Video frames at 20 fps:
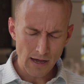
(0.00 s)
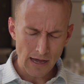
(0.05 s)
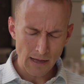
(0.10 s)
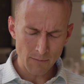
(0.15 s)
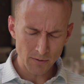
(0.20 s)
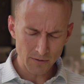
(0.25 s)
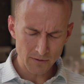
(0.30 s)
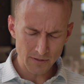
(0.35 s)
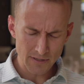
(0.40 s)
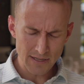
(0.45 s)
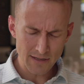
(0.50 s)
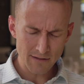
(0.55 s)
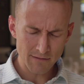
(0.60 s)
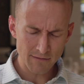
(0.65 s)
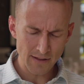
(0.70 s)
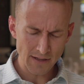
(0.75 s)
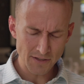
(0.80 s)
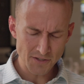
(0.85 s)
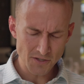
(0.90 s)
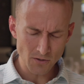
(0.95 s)
I believe
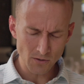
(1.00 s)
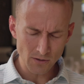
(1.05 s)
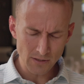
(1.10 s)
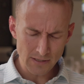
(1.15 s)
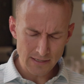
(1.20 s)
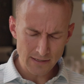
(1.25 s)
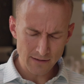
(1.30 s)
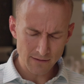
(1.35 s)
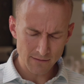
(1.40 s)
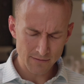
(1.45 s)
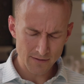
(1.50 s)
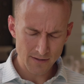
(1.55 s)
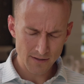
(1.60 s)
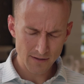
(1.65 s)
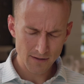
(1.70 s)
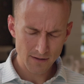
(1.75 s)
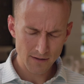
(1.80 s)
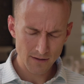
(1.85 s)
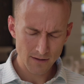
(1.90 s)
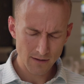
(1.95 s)
that you lived
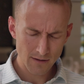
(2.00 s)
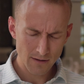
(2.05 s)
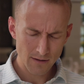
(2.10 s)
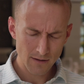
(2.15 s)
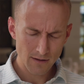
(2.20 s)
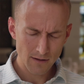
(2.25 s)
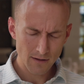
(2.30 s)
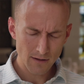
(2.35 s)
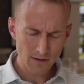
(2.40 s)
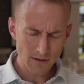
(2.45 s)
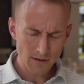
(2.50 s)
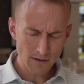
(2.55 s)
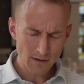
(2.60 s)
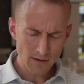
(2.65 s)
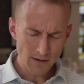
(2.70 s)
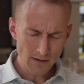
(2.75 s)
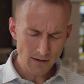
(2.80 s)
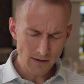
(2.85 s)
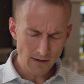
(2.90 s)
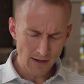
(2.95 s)

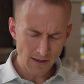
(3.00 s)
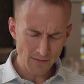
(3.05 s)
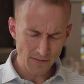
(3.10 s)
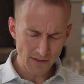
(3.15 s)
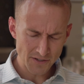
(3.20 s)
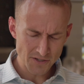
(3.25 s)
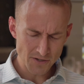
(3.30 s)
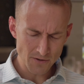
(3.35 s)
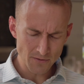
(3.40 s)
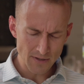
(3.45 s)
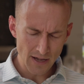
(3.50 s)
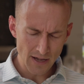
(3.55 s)
and that you